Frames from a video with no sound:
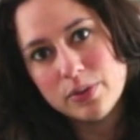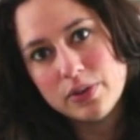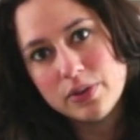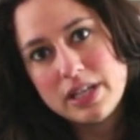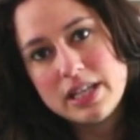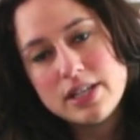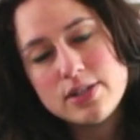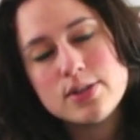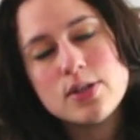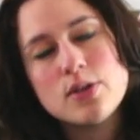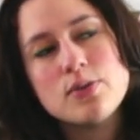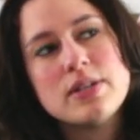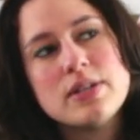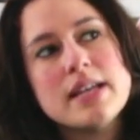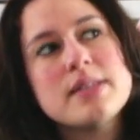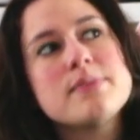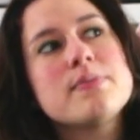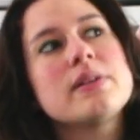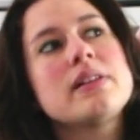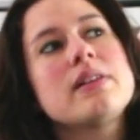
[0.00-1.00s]
He so
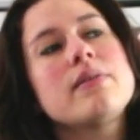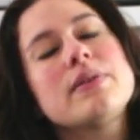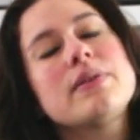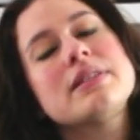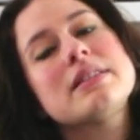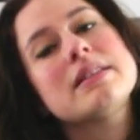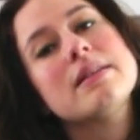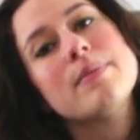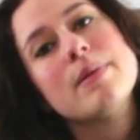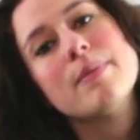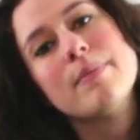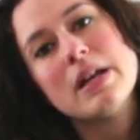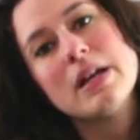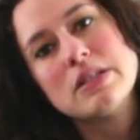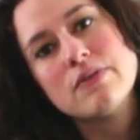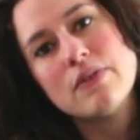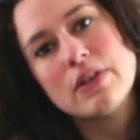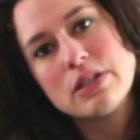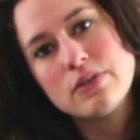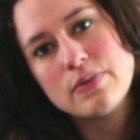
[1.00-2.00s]
desperately wants to be best
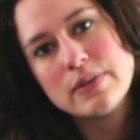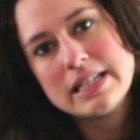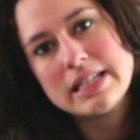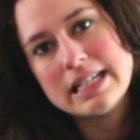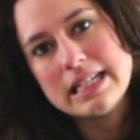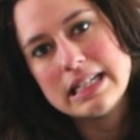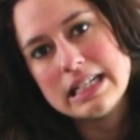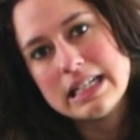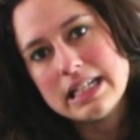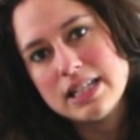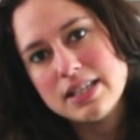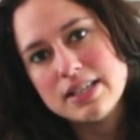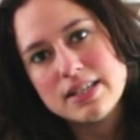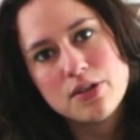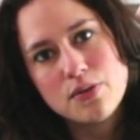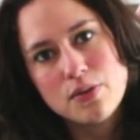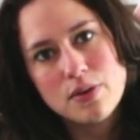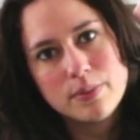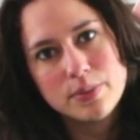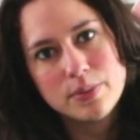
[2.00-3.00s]
friends with Dean and it's
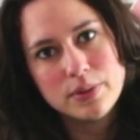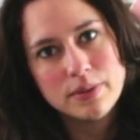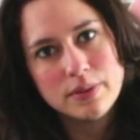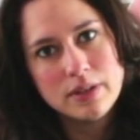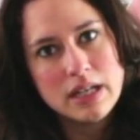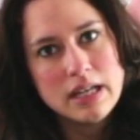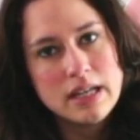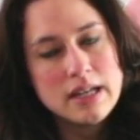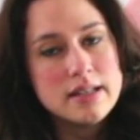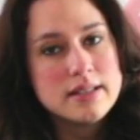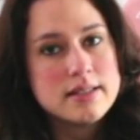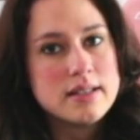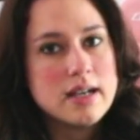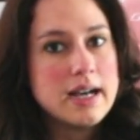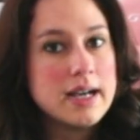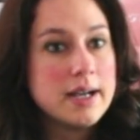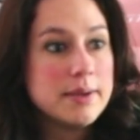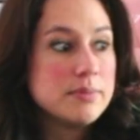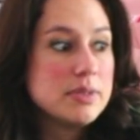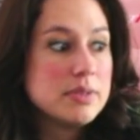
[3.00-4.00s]
adorable.
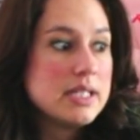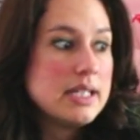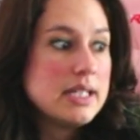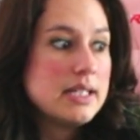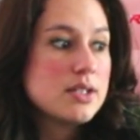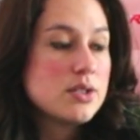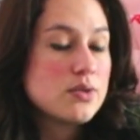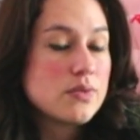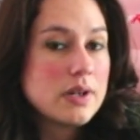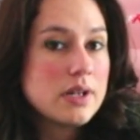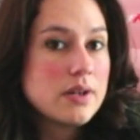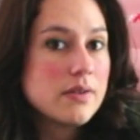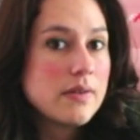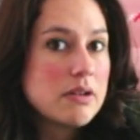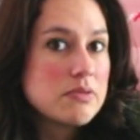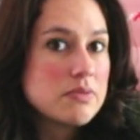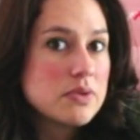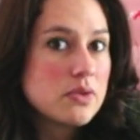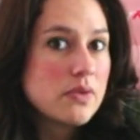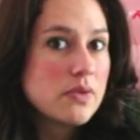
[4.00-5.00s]
Dean is running around
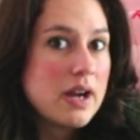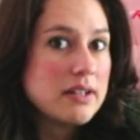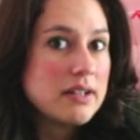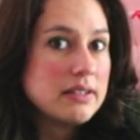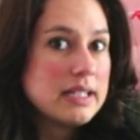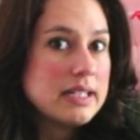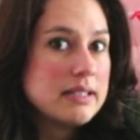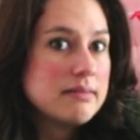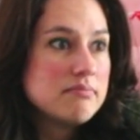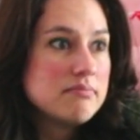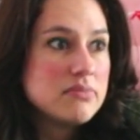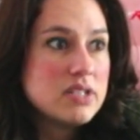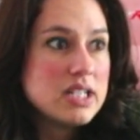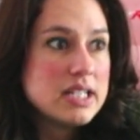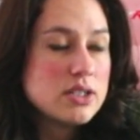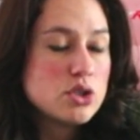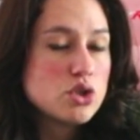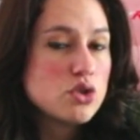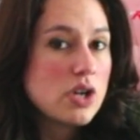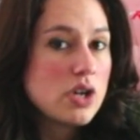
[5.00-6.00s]
with Crowley.
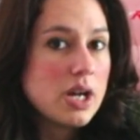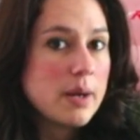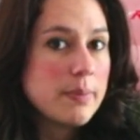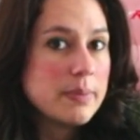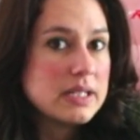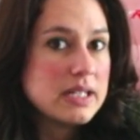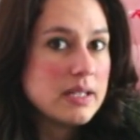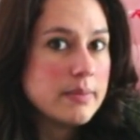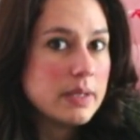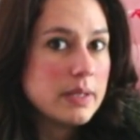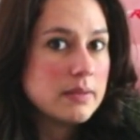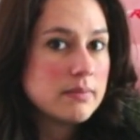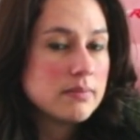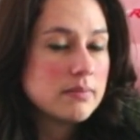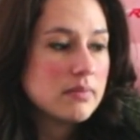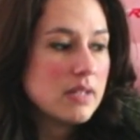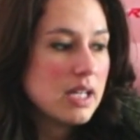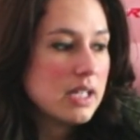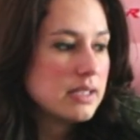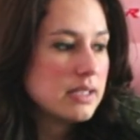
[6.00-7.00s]
Dean's straight up a demon
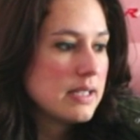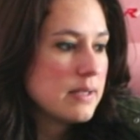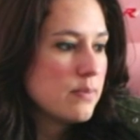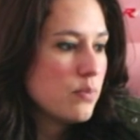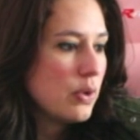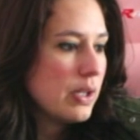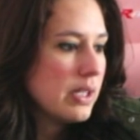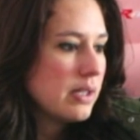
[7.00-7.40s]
at this point.